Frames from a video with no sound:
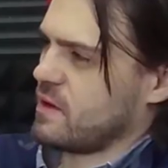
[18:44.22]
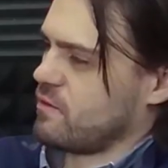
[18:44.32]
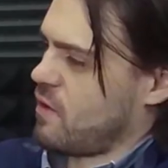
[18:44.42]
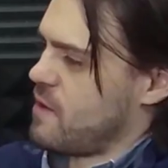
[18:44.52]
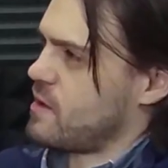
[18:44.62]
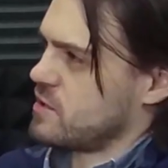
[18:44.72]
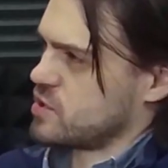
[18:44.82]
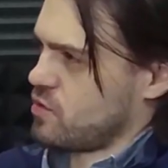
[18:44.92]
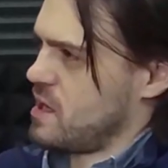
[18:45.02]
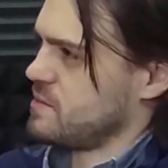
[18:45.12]
write better
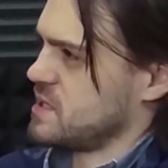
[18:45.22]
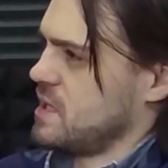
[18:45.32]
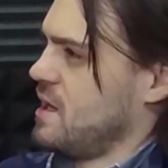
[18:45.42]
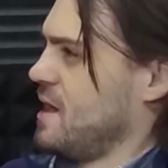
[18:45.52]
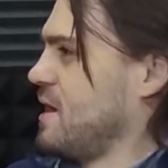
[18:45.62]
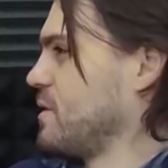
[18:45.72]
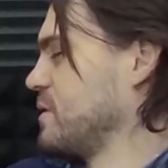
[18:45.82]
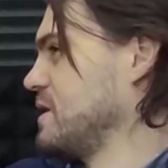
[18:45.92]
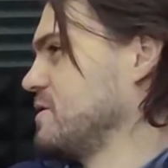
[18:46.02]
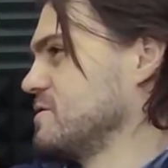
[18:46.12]
scripts? What do
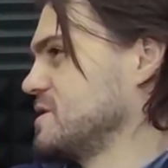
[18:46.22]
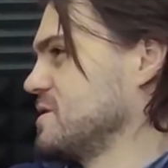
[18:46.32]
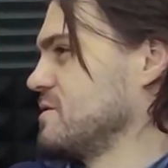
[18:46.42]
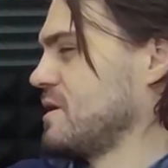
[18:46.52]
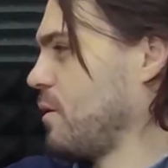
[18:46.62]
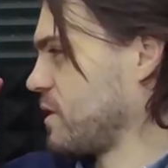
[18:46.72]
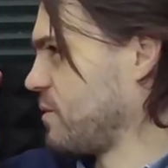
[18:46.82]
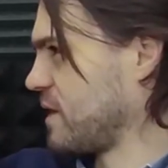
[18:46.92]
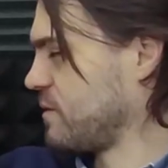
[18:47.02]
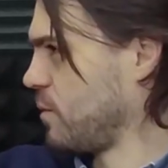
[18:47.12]
we do what's
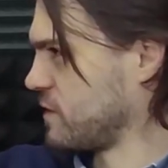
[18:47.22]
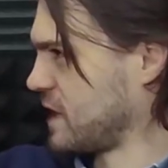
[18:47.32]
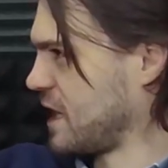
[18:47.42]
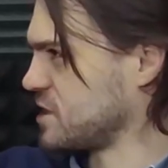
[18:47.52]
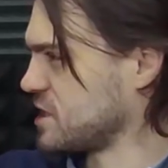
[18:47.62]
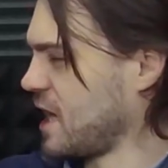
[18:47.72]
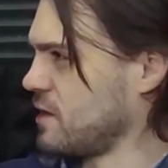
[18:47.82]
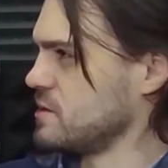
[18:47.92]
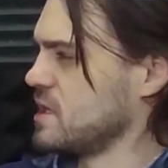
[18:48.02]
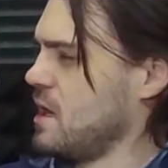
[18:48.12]
the most engaging
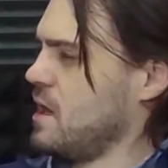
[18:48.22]
titles?